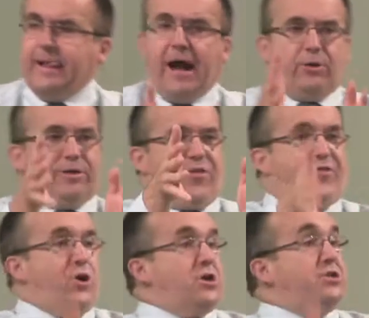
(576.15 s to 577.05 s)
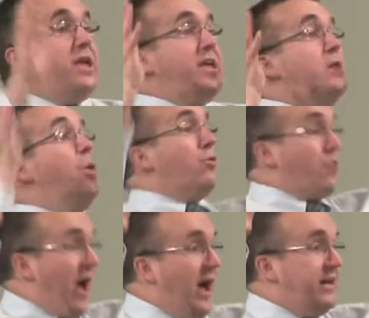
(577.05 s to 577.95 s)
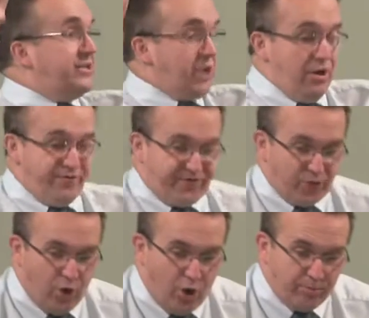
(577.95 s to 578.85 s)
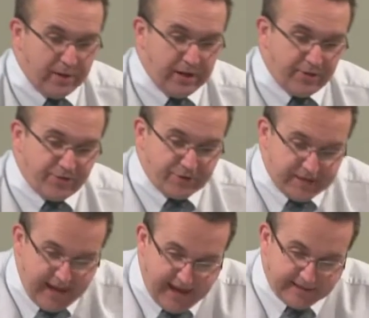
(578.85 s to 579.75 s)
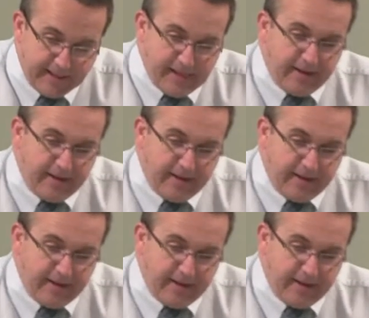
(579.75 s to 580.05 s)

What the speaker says: and on the third day he will rise from the dead.